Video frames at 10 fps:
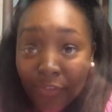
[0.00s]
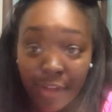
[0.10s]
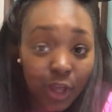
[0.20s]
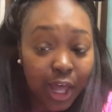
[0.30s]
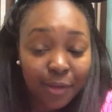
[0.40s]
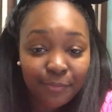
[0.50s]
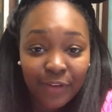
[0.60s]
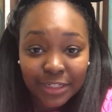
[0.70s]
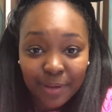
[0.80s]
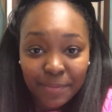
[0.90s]
fa um,
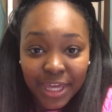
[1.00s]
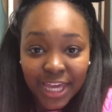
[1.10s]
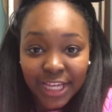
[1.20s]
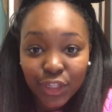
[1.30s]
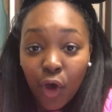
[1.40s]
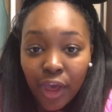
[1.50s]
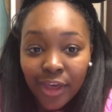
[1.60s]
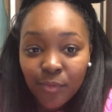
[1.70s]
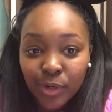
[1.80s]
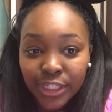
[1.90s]
fact about me is I
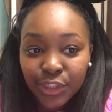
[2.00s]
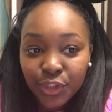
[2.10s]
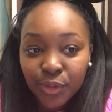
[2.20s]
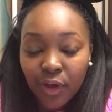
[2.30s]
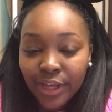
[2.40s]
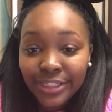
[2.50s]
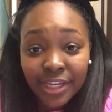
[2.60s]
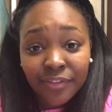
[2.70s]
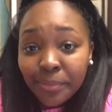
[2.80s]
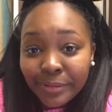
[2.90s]
have wanted to do like
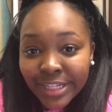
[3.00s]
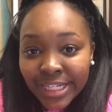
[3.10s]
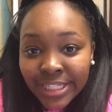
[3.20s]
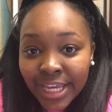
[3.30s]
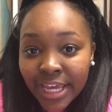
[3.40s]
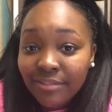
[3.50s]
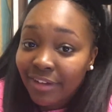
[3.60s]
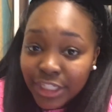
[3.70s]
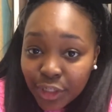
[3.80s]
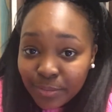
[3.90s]
TV presenting,
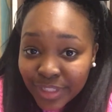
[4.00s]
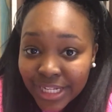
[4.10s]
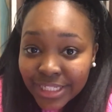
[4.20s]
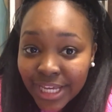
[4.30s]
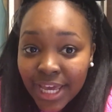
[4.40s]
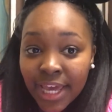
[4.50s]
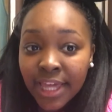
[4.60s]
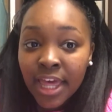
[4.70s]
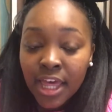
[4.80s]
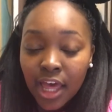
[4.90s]
radio
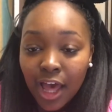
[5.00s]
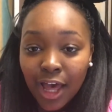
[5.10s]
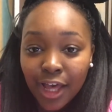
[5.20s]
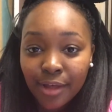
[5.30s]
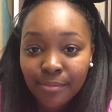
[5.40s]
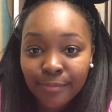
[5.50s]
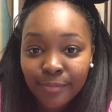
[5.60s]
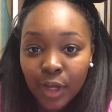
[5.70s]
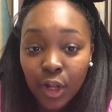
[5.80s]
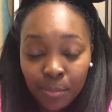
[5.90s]
presenting,
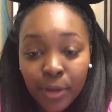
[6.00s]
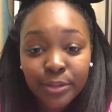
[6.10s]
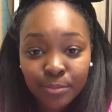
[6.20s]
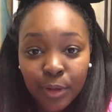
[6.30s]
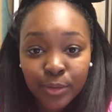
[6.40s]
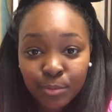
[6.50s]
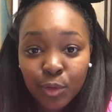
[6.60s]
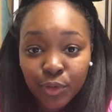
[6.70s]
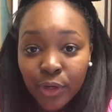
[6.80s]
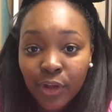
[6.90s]
um, uh, most most
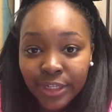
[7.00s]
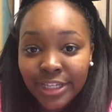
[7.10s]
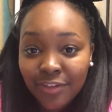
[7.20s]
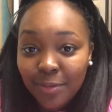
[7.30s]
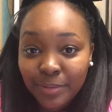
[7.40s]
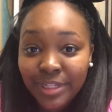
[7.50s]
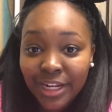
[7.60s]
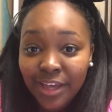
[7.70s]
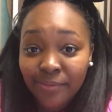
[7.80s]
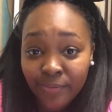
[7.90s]
more so like TV
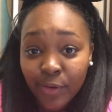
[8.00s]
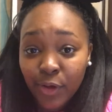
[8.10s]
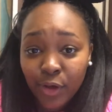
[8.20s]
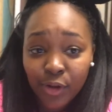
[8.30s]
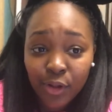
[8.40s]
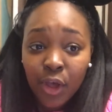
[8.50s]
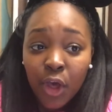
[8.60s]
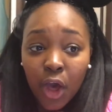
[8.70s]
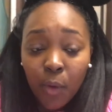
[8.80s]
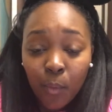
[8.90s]
presenting for a,
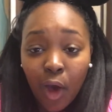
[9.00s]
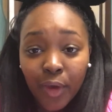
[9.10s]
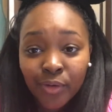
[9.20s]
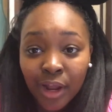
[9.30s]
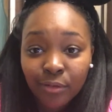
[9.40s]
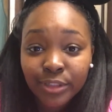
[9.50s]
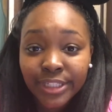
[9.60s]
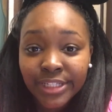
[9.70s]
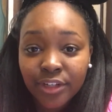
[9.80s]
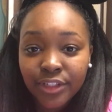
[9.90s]
a, while now.
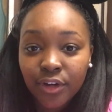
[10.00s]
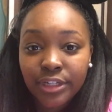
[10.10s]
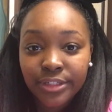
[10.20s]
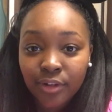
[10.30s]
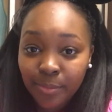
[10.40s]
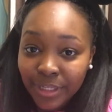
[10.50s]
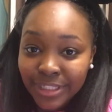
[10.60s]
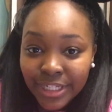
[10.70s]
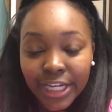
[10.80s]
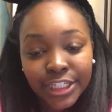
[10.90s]
Since I started doing like
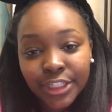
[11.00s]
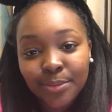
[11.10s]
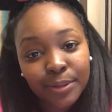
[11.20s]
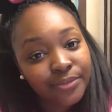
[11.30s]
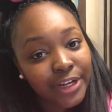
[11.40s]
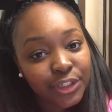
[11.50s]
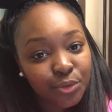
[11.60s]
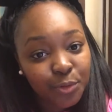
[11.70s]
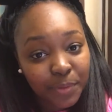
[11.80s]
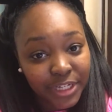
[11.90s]
presentations,
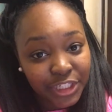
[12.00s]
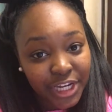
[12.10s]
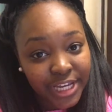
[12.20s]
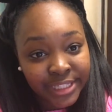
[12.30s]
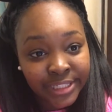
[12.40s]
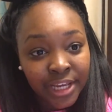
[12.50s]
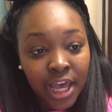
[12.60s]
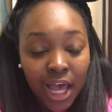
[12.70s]
motivational speeches,